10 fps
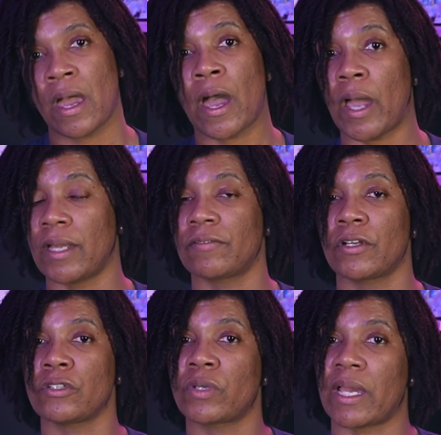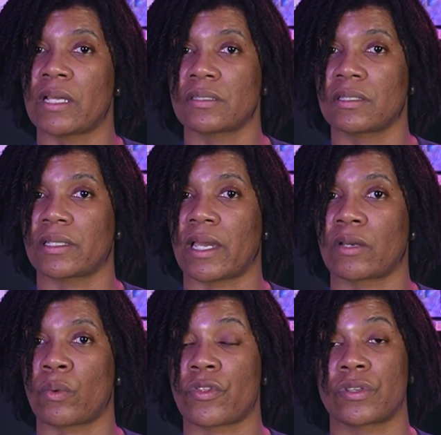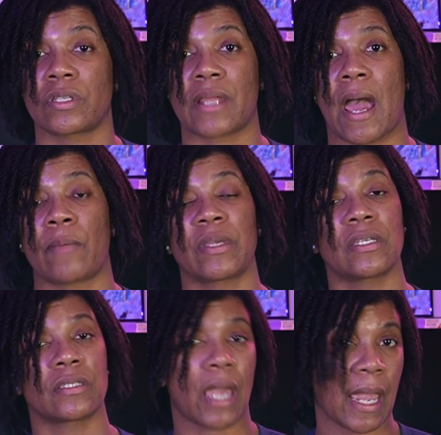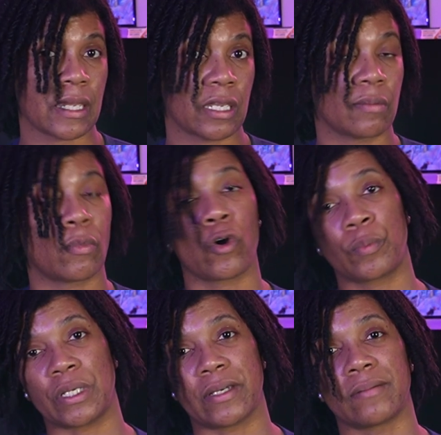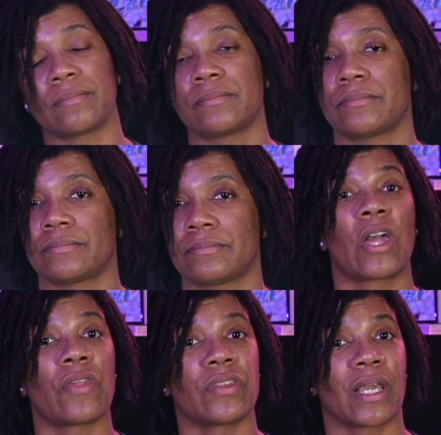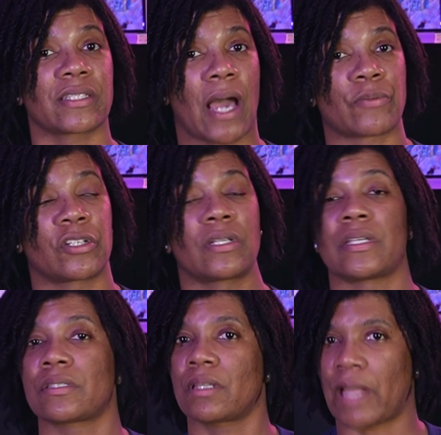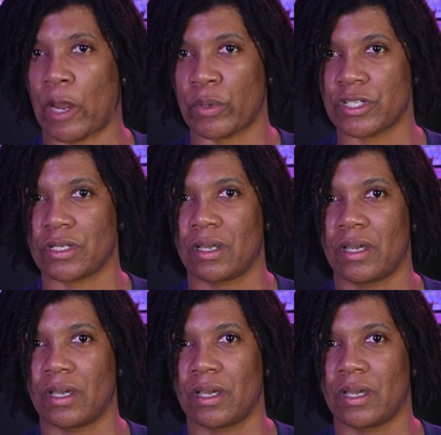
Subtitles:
However, you can select whether the time is AM or PM. The next option is language.